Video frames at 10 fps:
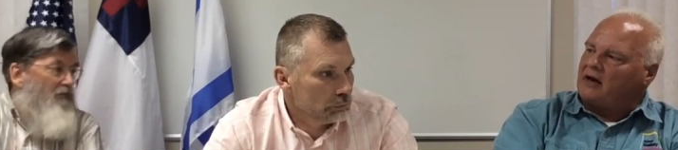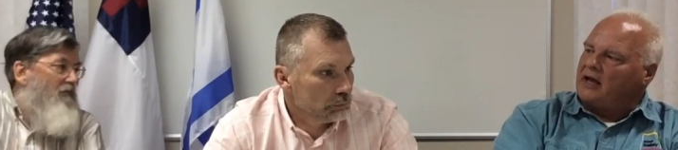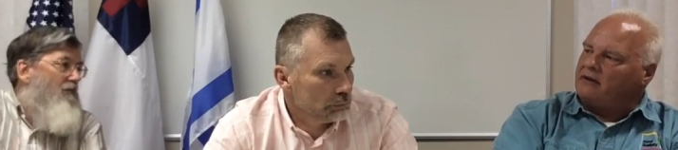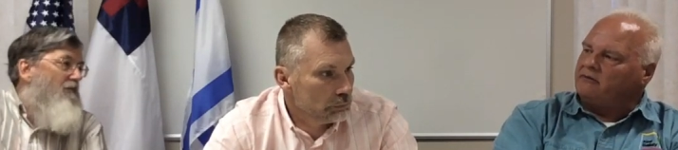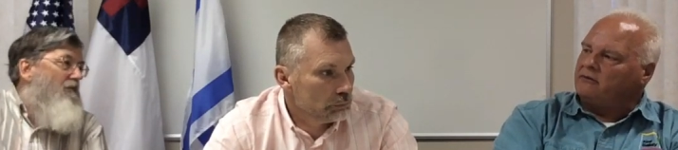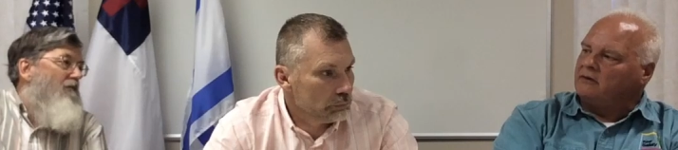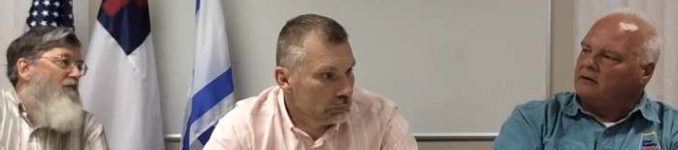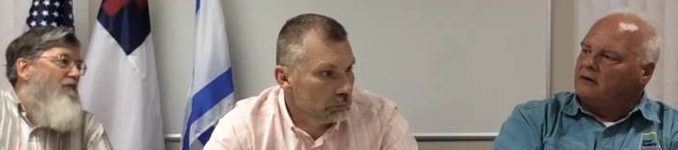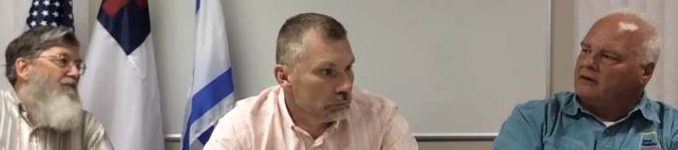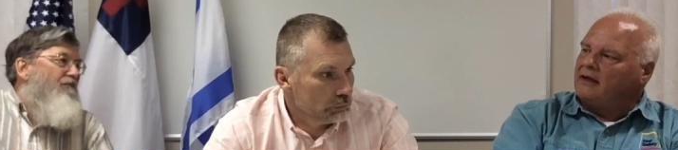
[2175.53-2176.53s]
Speaker 1: our life,
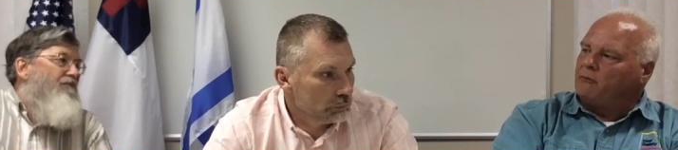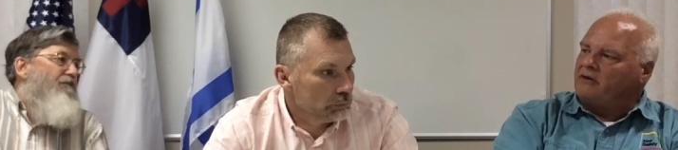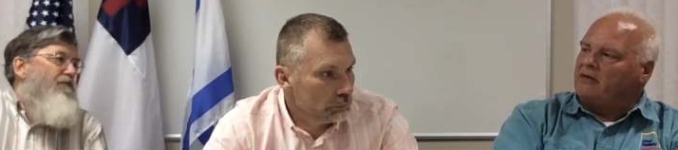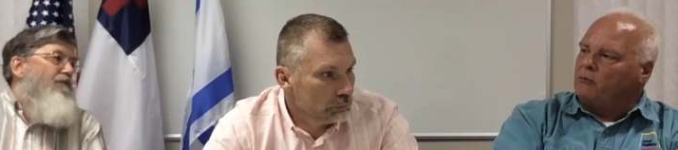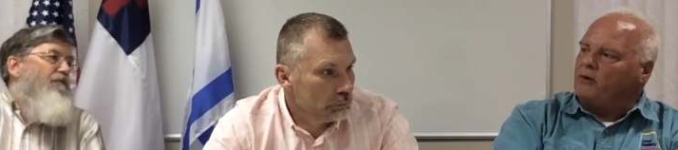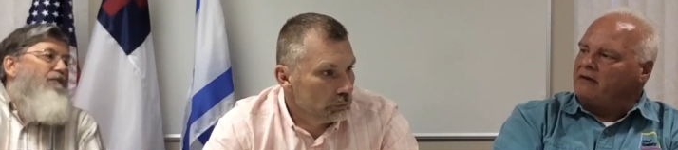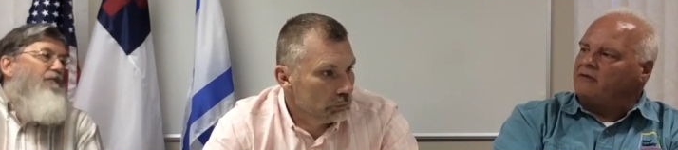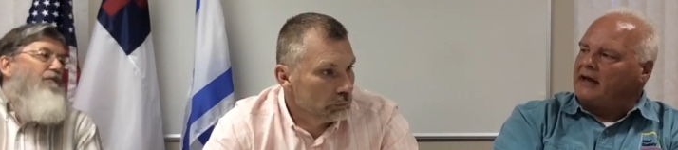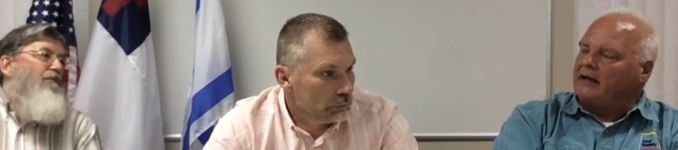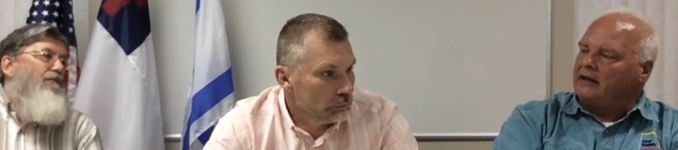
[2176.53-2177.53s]
then we then we
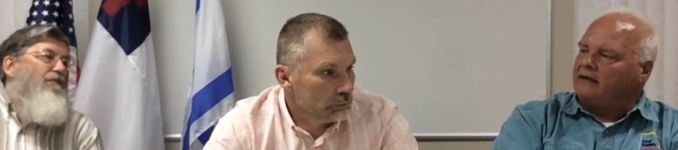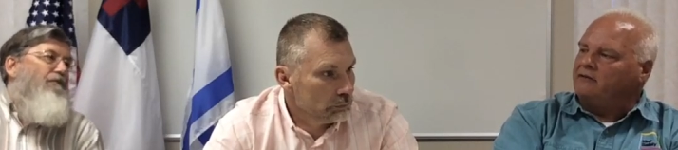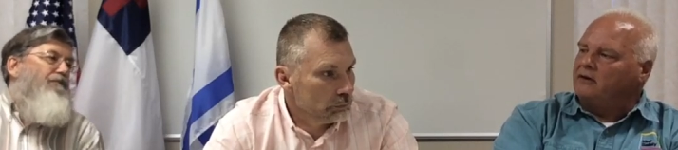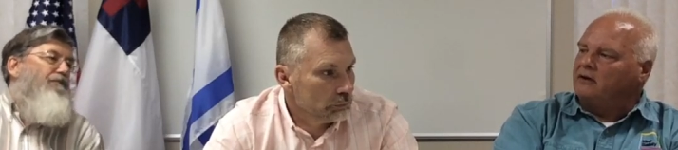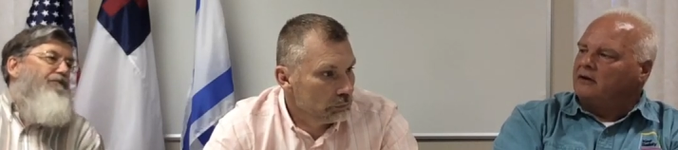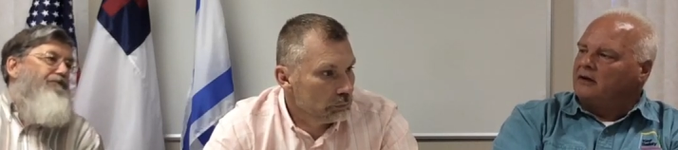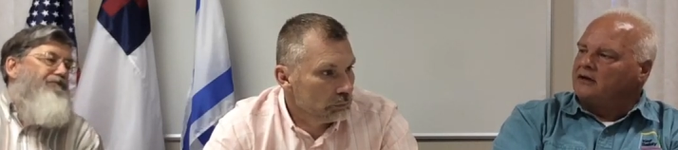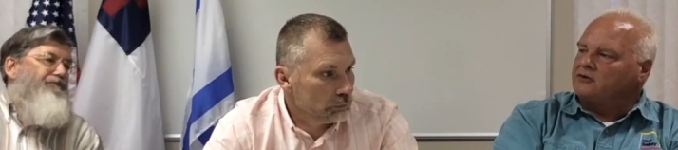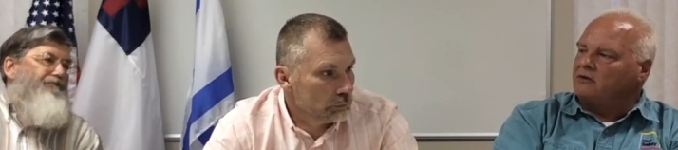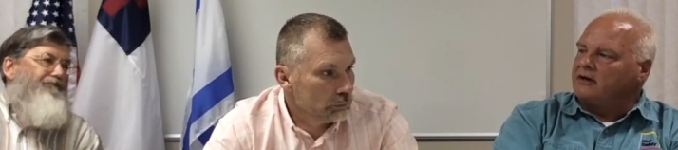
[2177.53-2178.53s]
have not lived
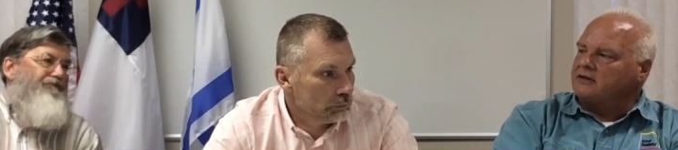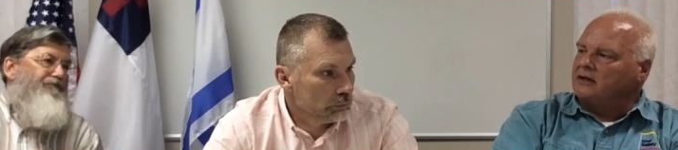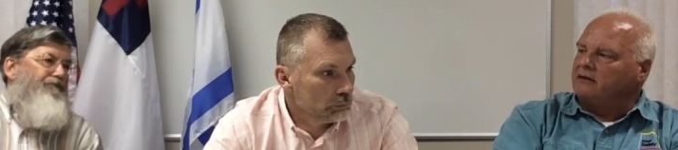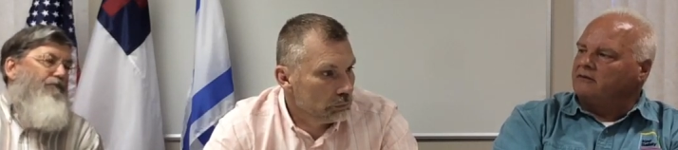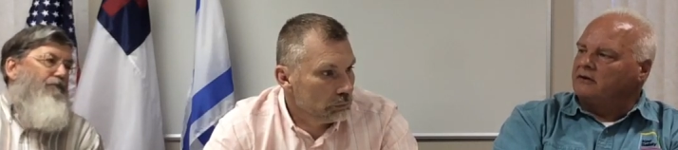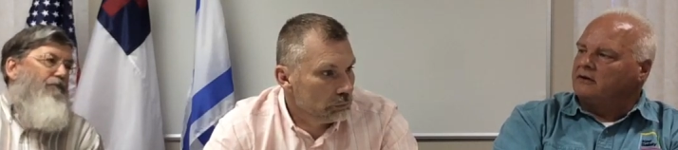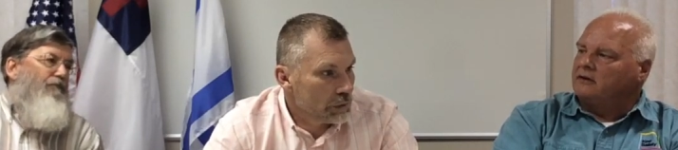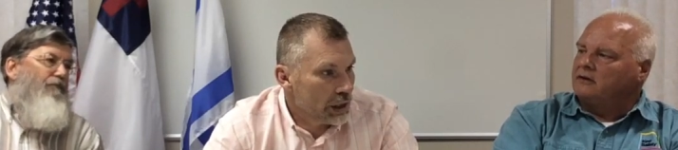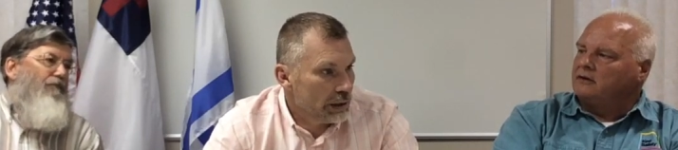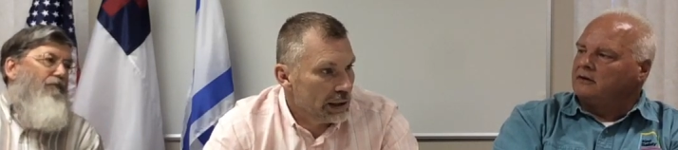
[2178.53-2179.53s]
as Christ lived.
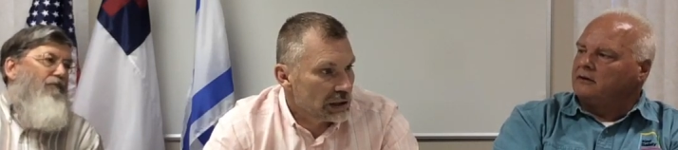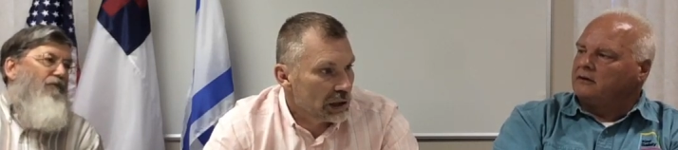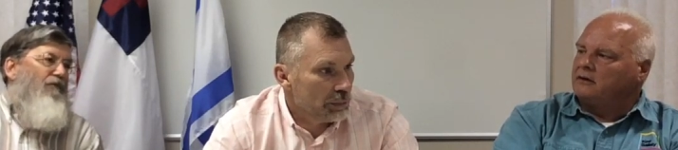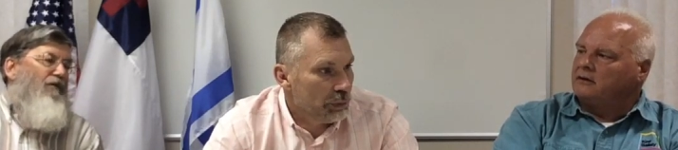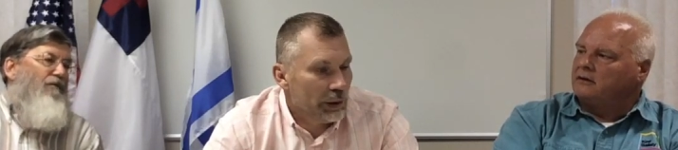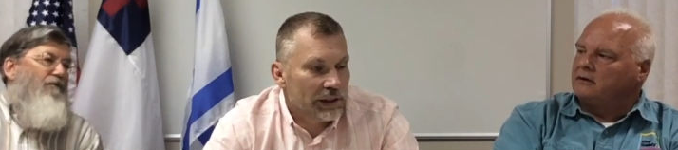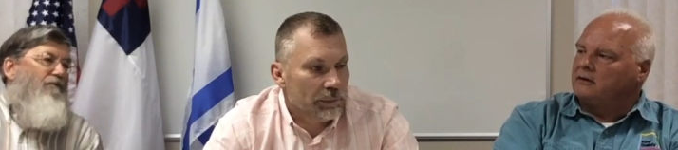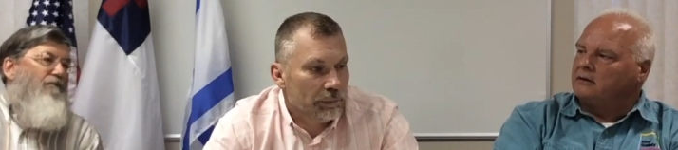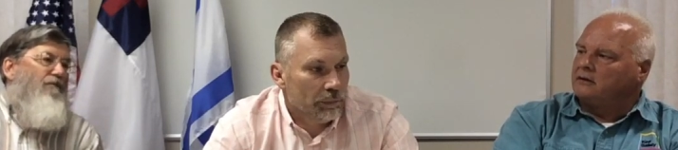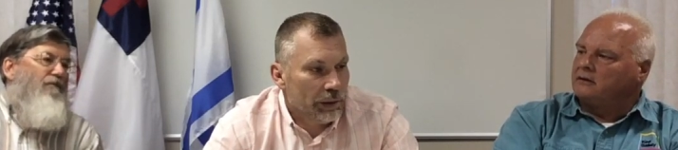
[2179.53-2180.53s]
Speaker 2: And that's a good point
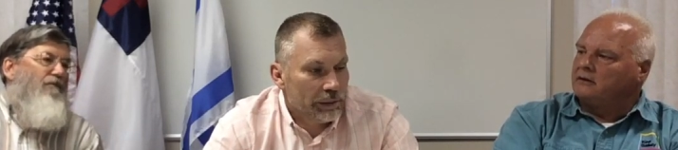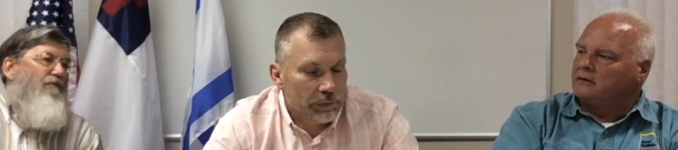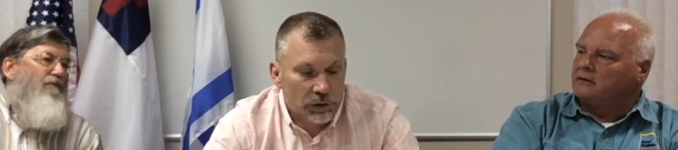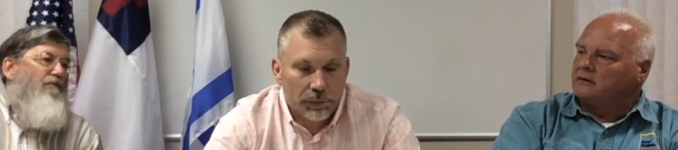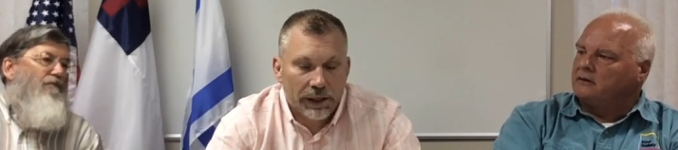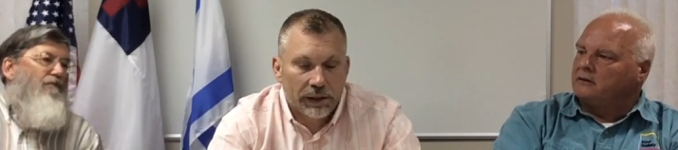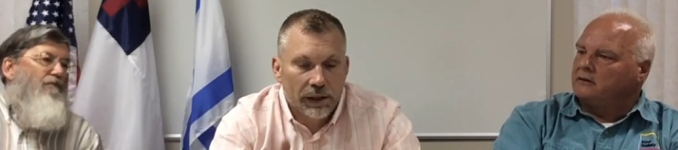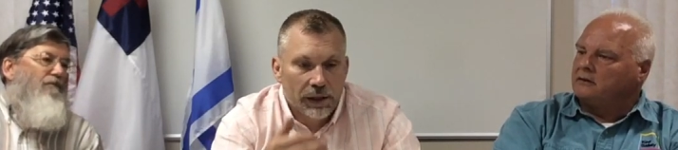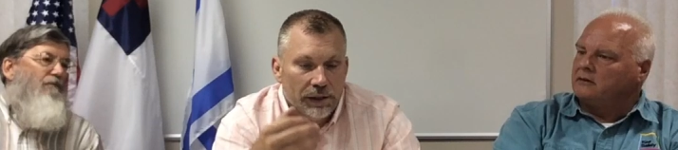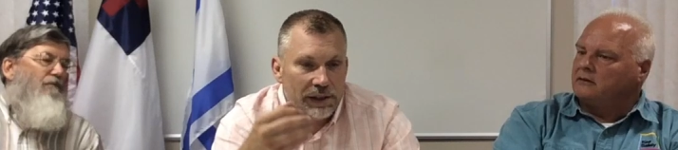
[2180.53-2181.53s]
that Mike has made.
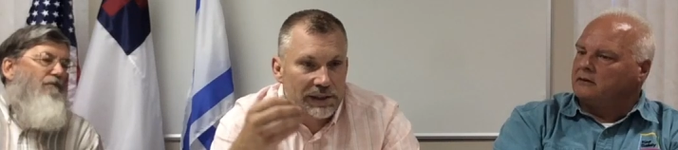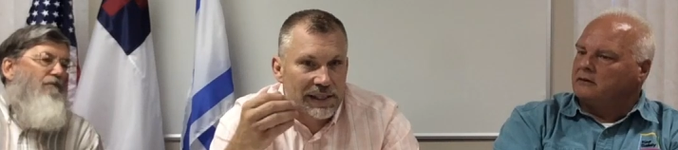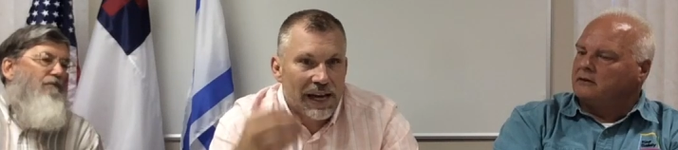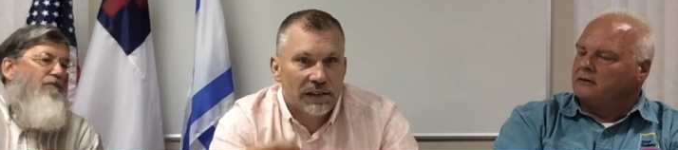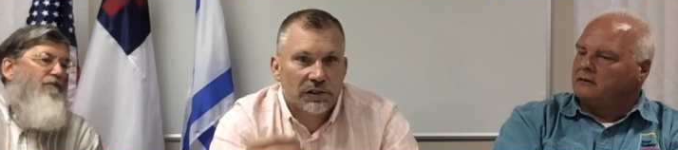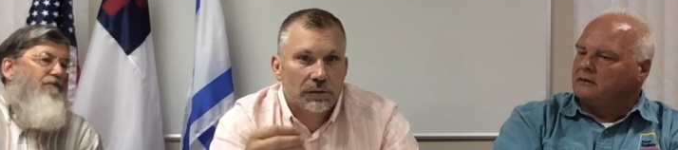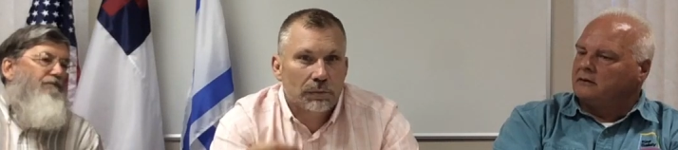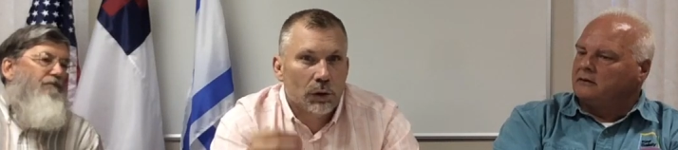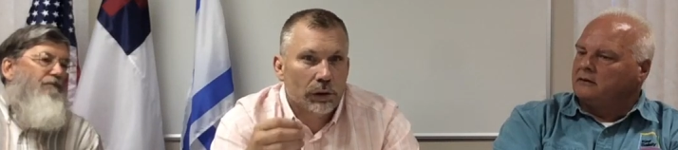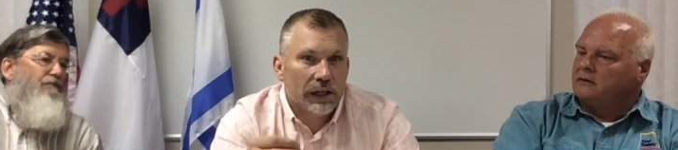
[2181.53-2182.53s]
The
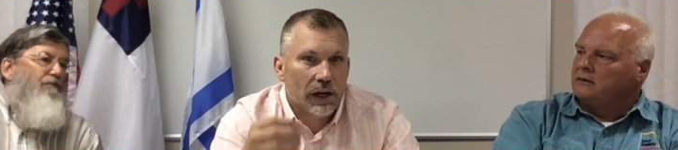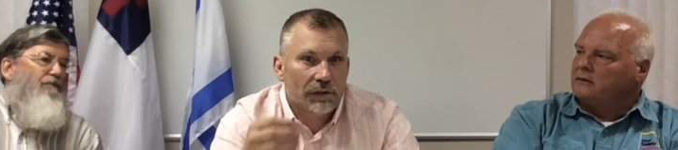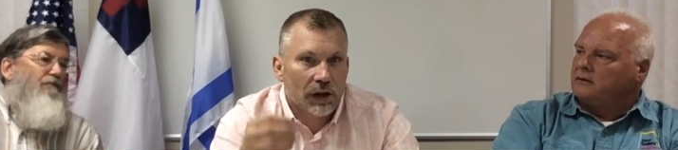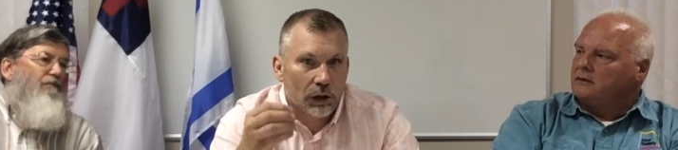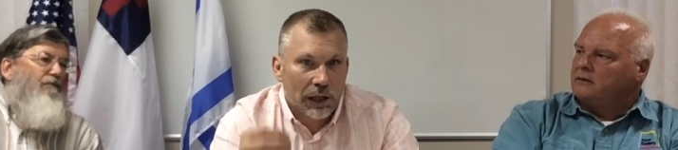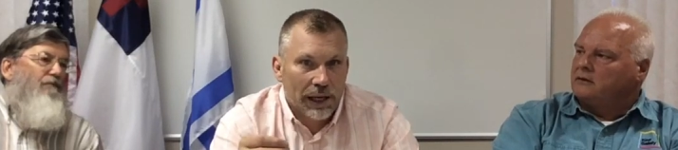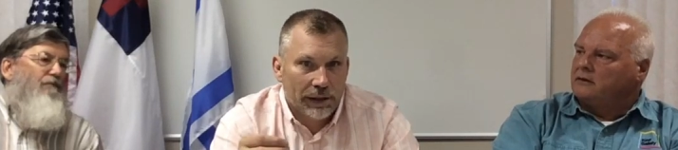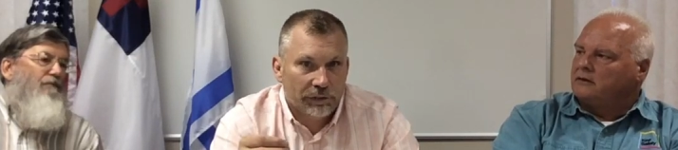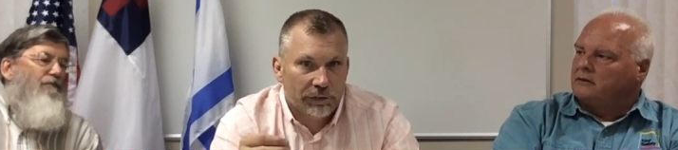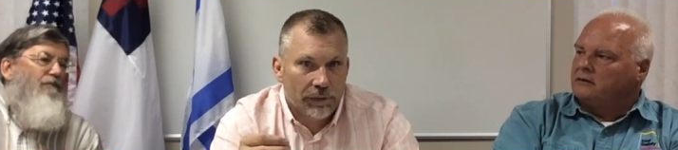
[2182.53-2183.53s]
testimony of our
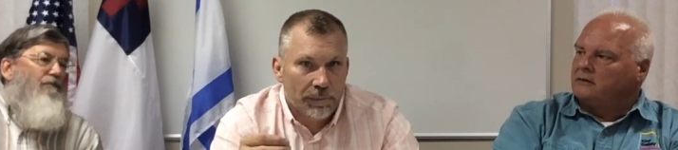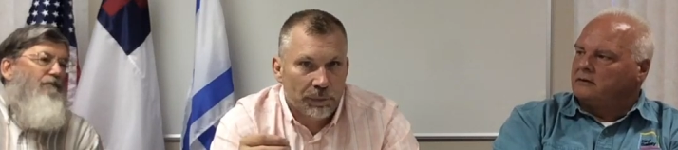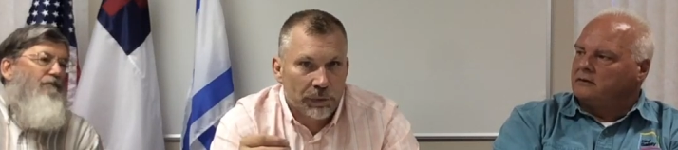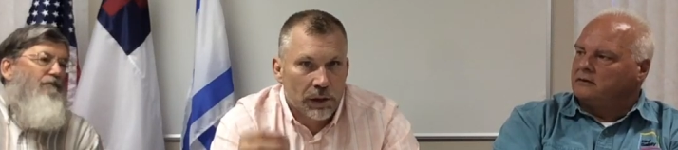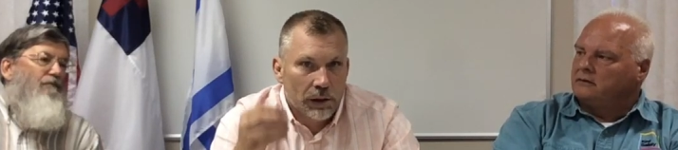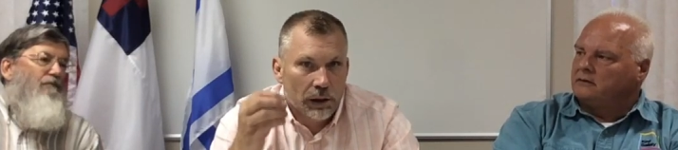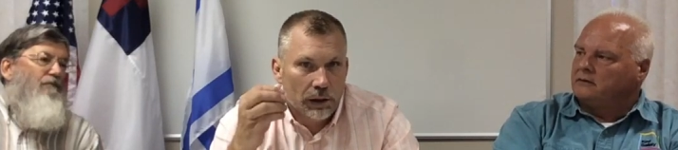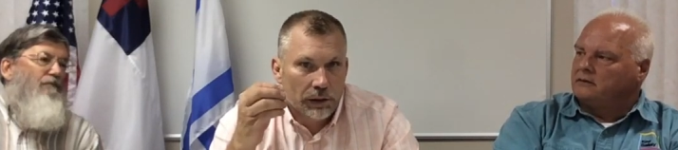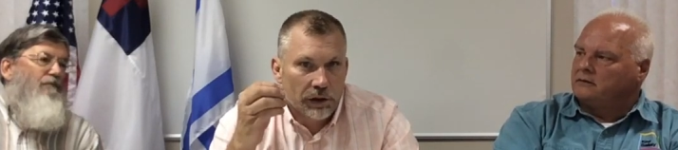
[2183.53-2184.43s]
life. Uh,